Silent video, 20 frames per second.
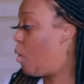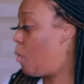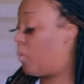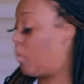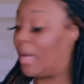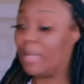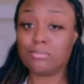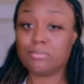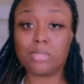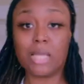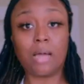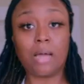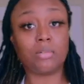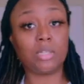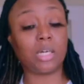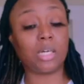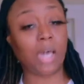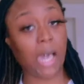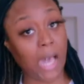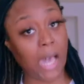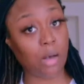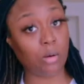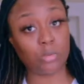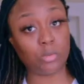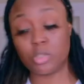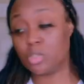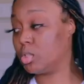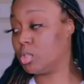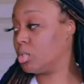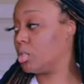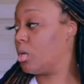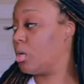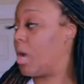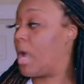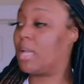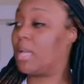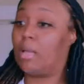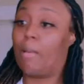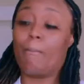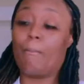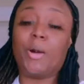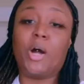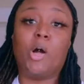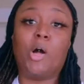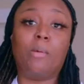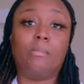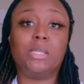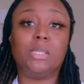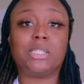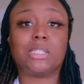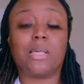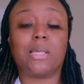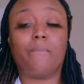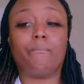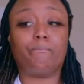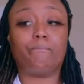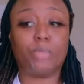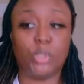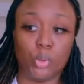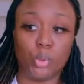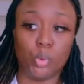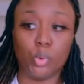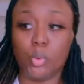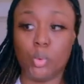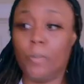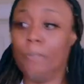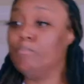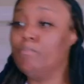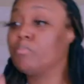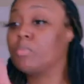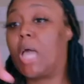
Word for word: Wipe down the counters. Girl didn't bought me some food.